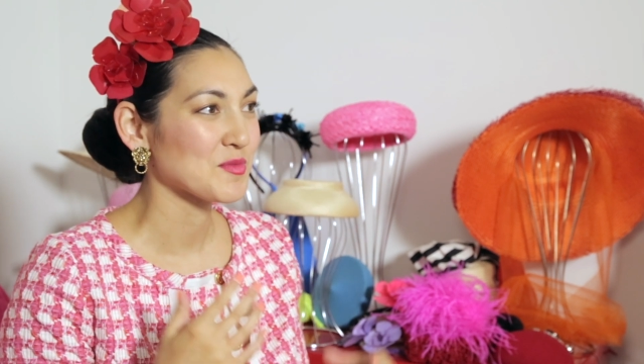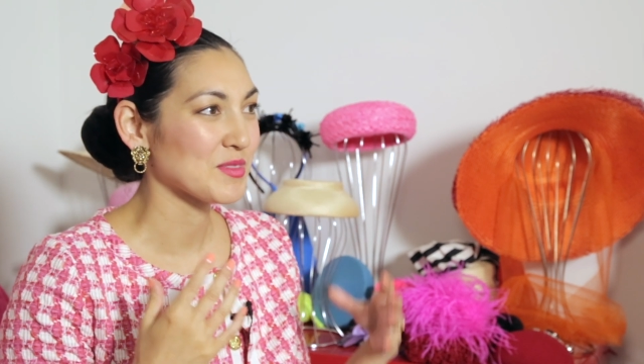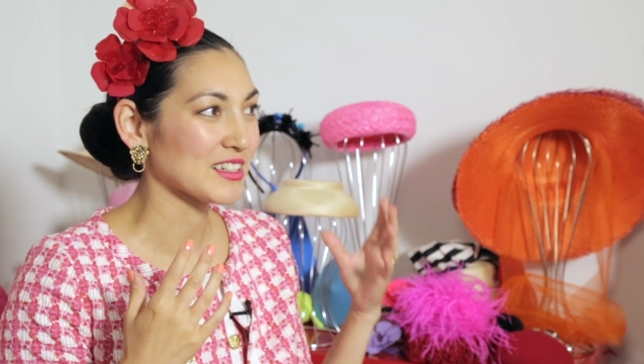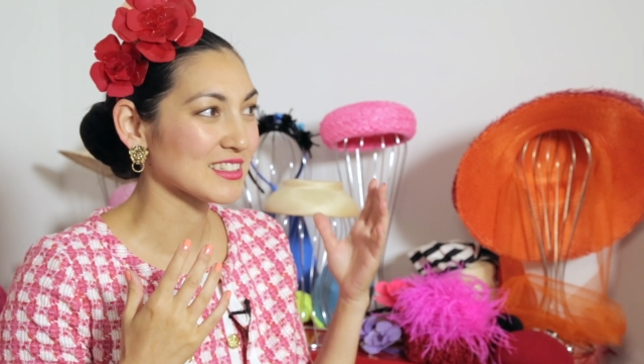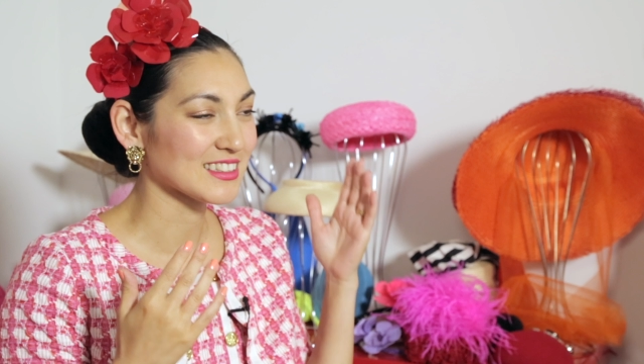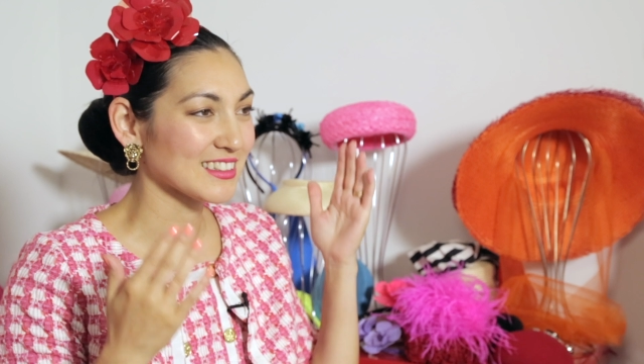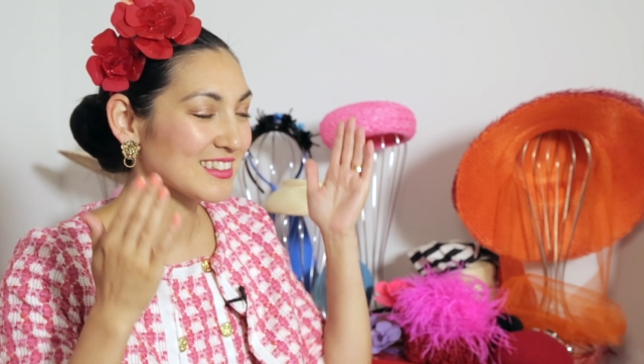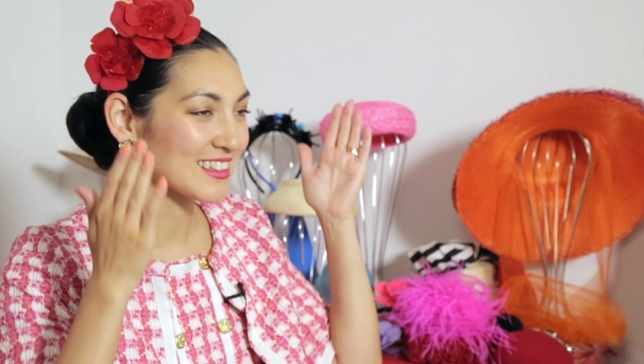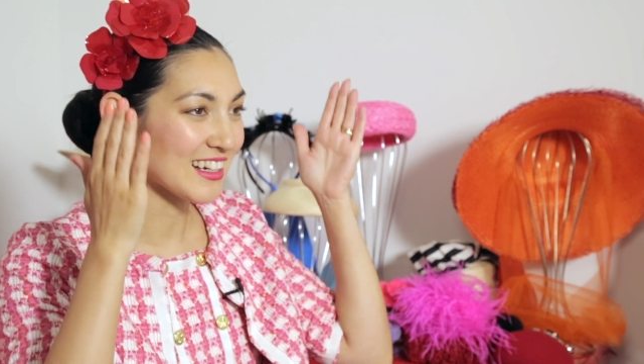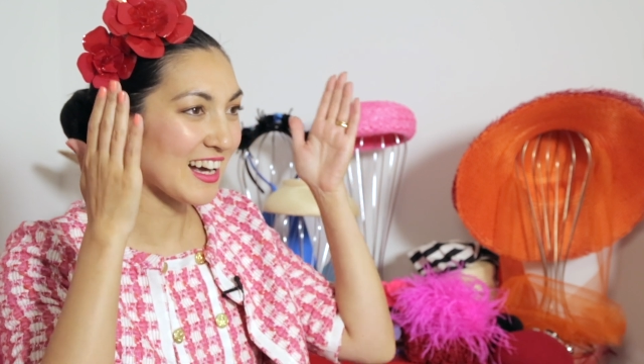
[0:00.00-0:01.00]
because
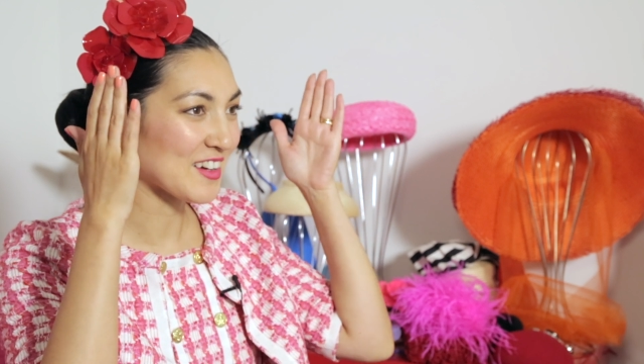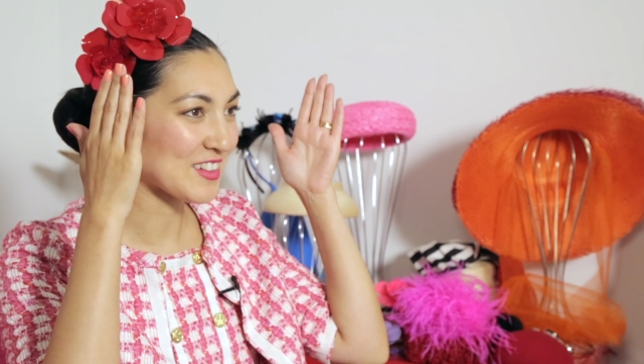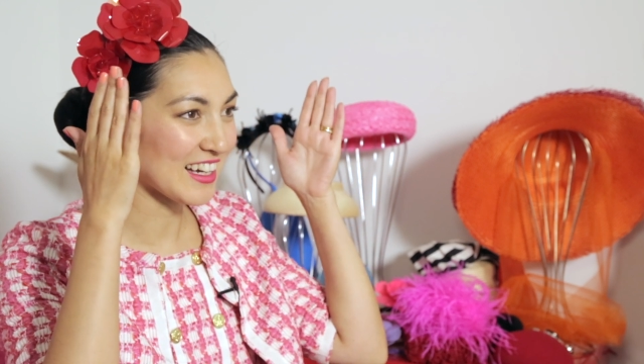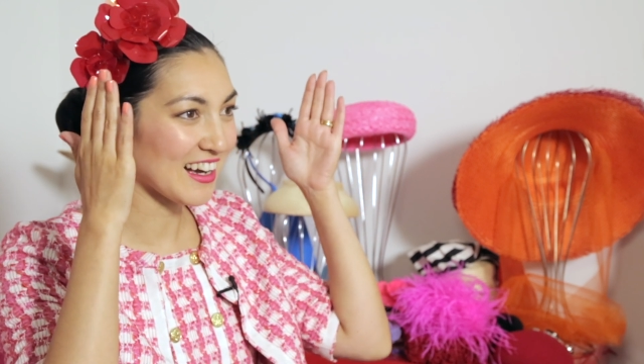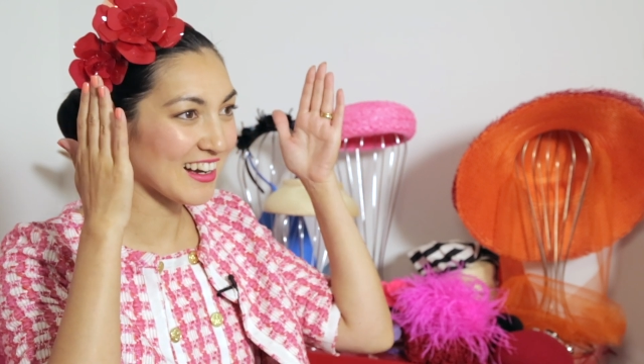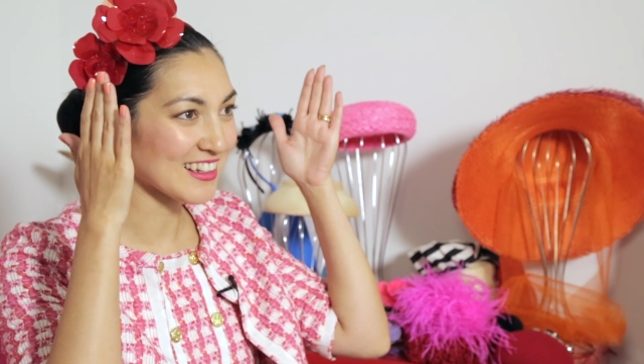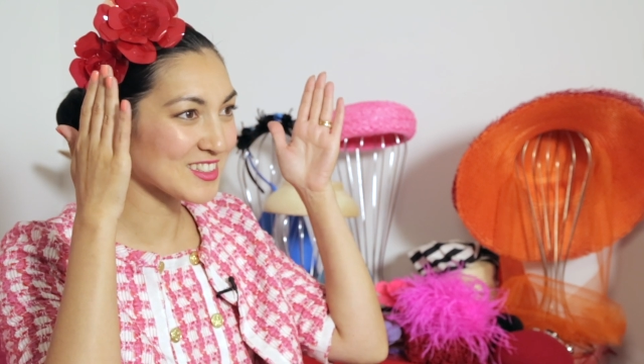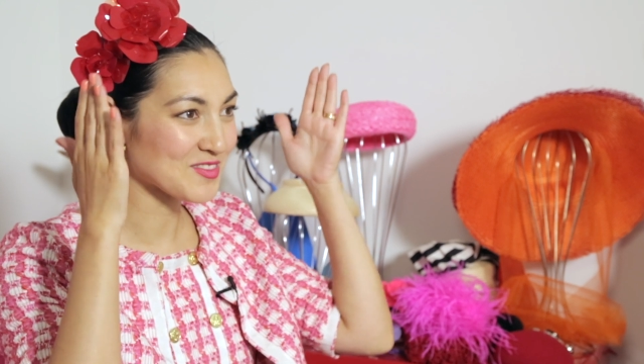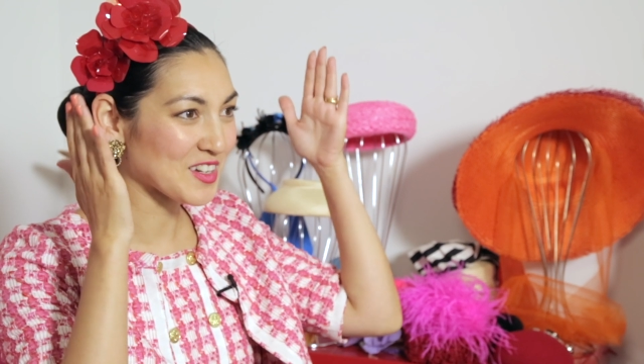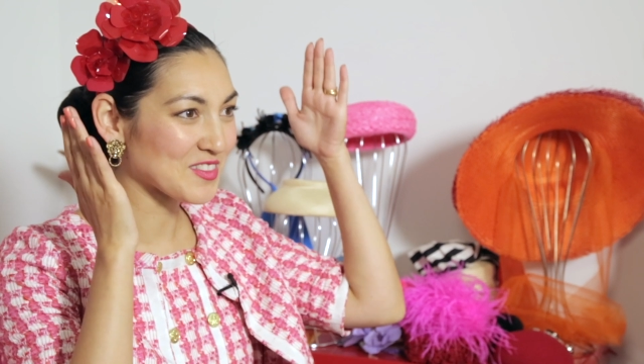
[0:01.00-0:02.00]
having a hat
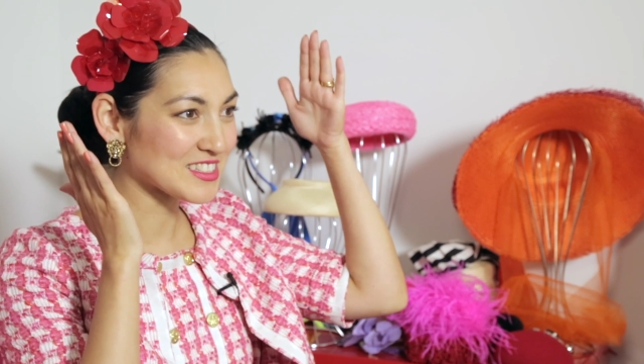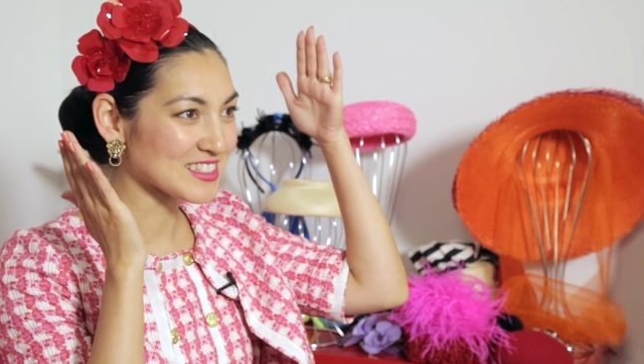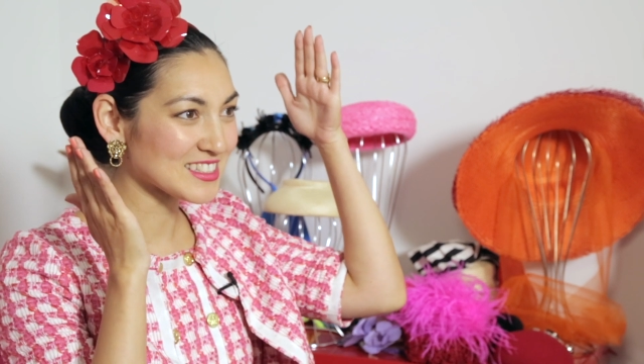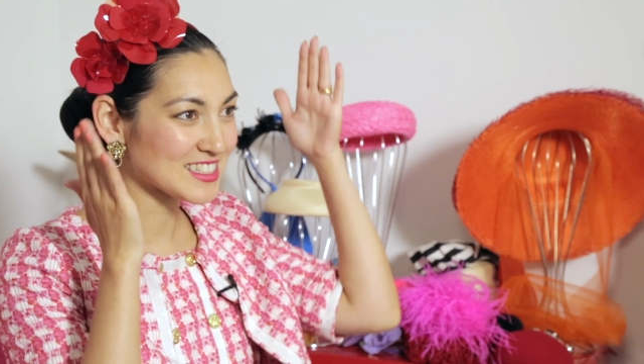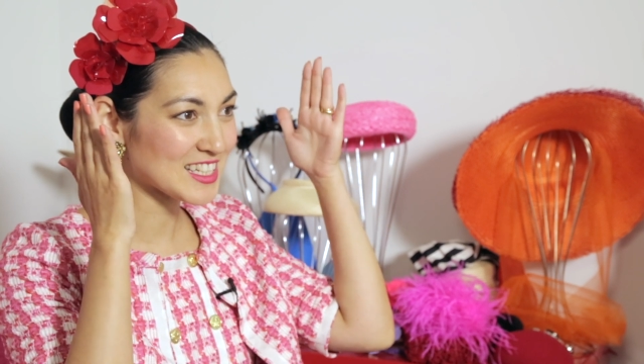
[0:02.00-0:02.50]
maybe just